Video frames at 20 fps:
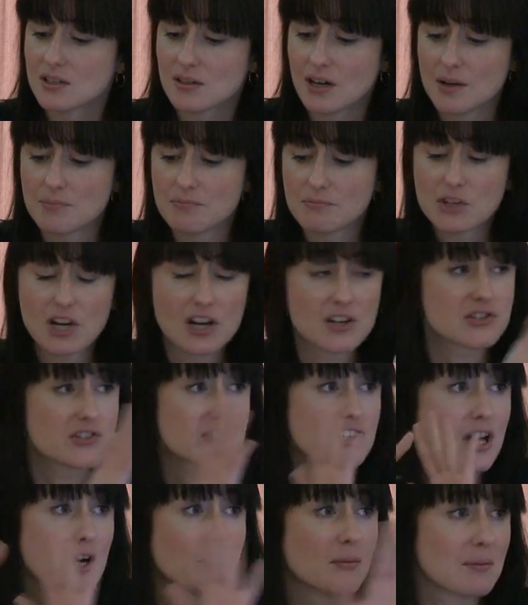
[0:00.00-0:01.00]
I'm
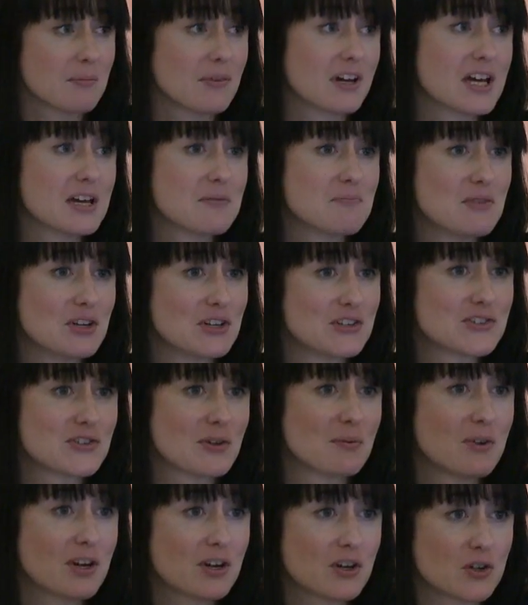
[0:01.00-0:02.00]
conscious now I'm at my 8 minutes,
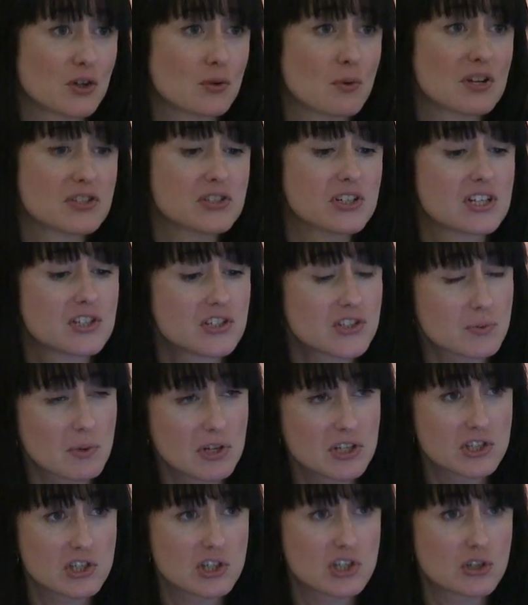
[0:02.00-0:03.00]
so I'm not going to go on to. I just
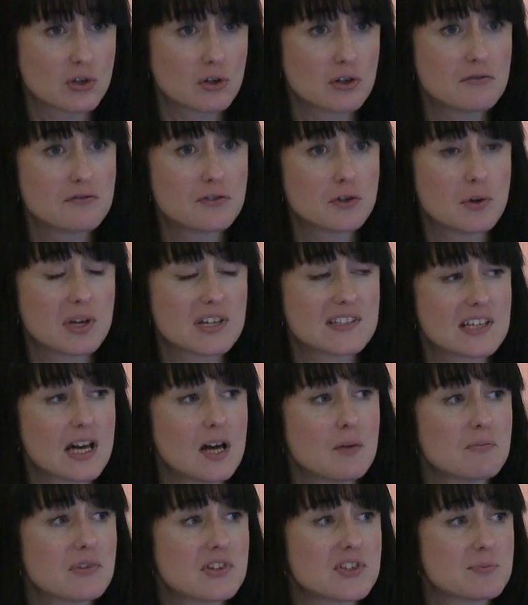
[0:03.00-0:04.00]
wanted to show you a few
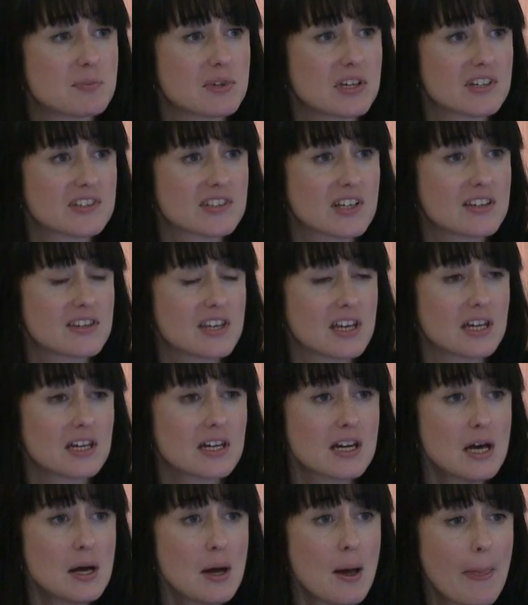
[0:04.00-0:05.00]
examples because I
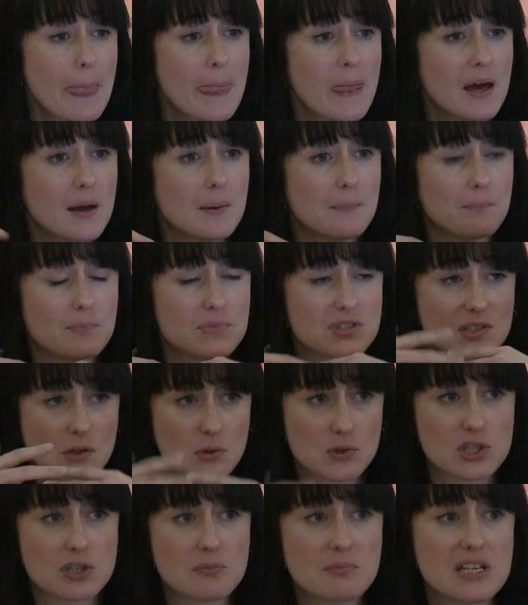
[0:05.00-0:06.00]
think
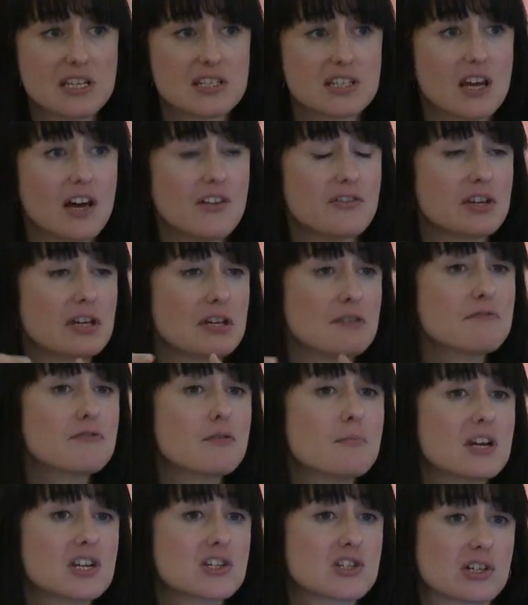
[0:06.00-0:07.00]
social media and the
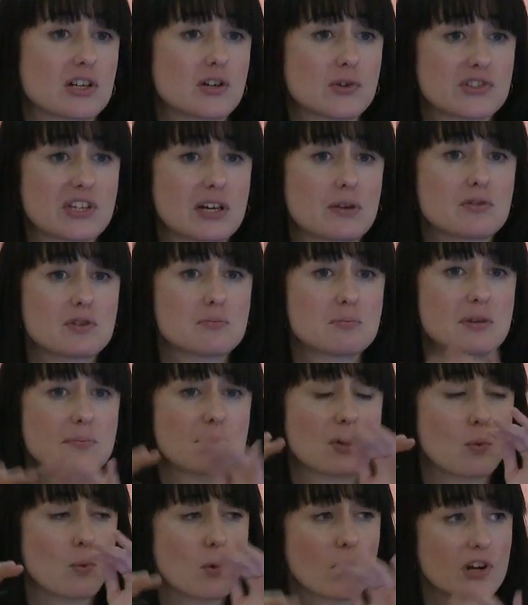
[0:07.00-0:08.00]
information that goes out and if
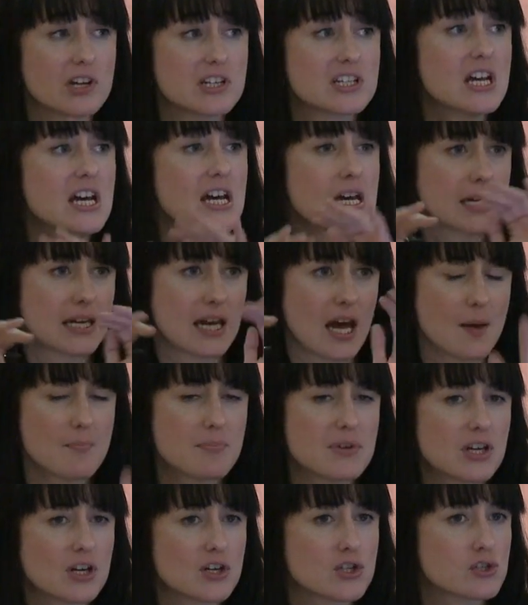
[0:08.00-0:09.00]
people are worried can't
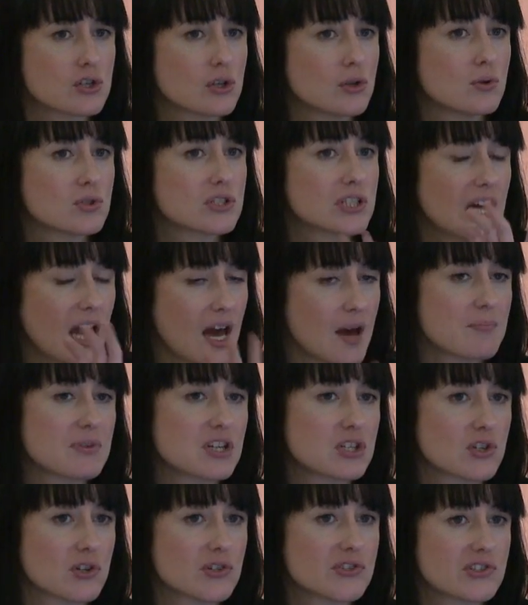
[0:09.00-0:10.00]
be controlled, can't
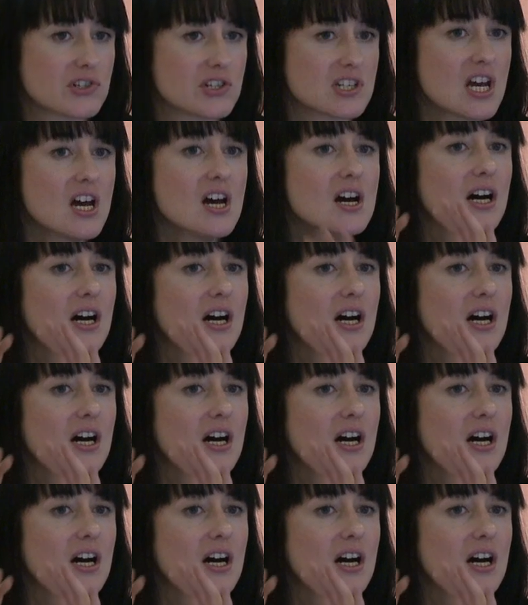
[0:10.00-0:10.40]
be trusted.